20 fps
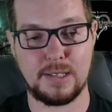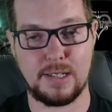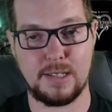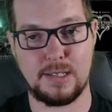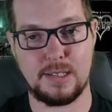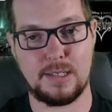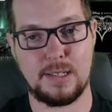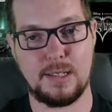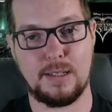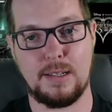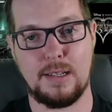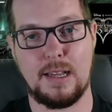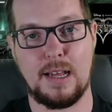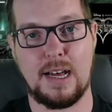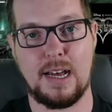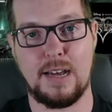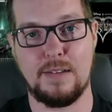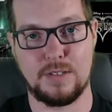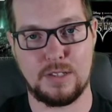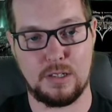is still
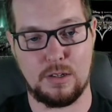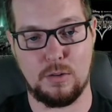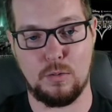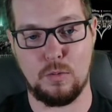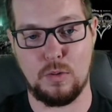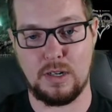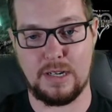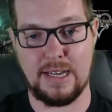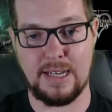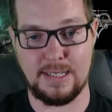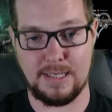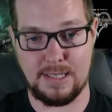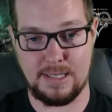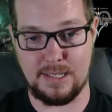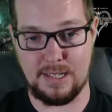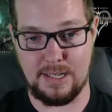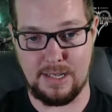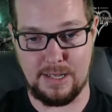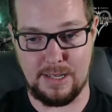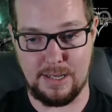alive, so we'll get to
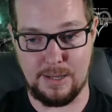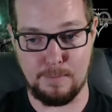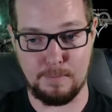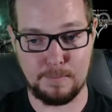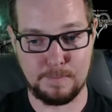see him.